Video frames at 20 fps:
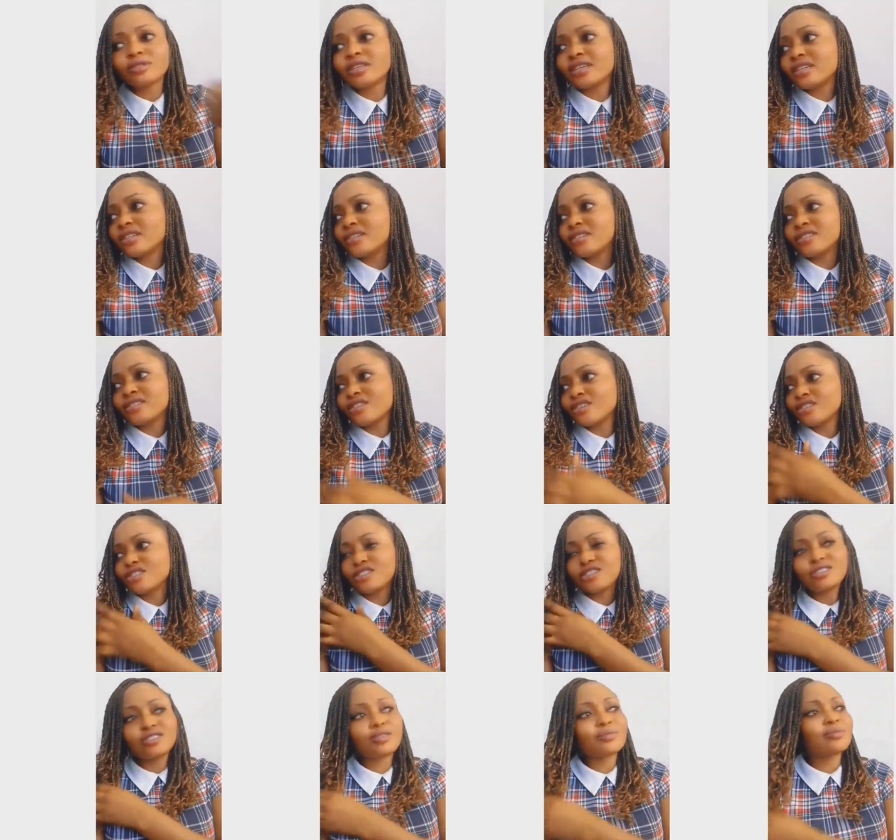It's not
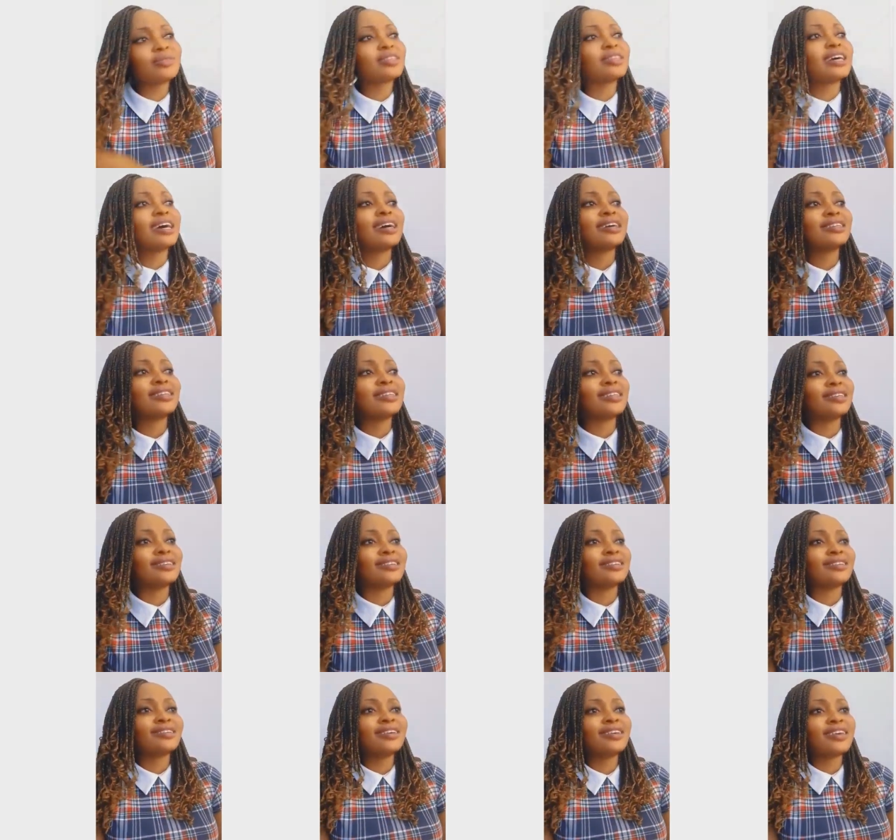just something that
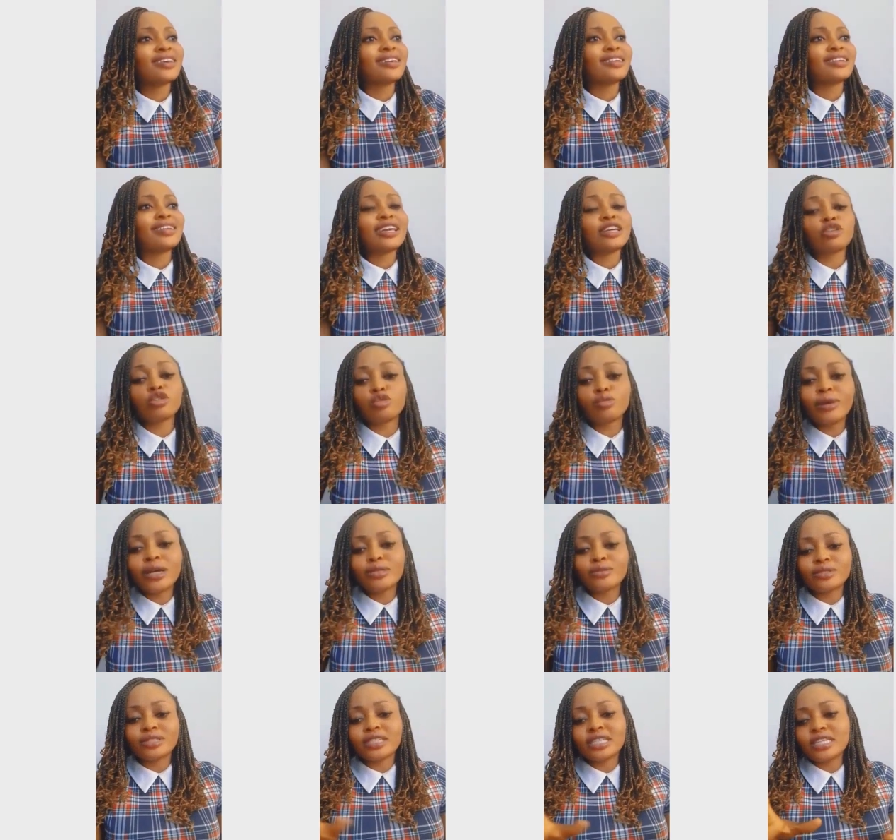they, like
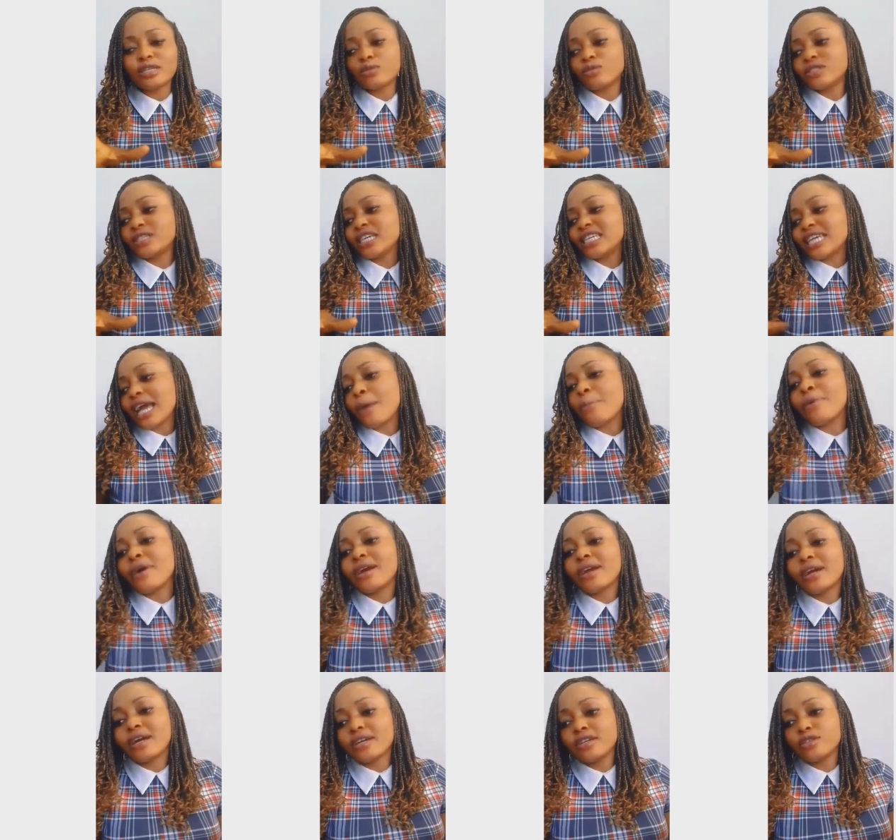Yorubas will say. They will say
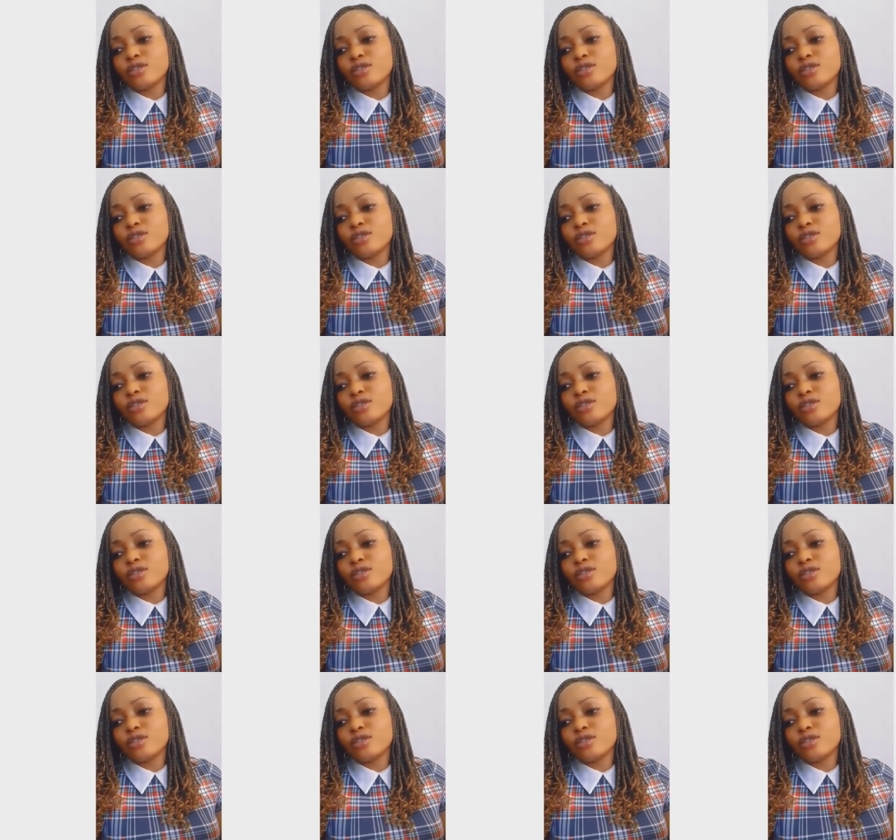yabara.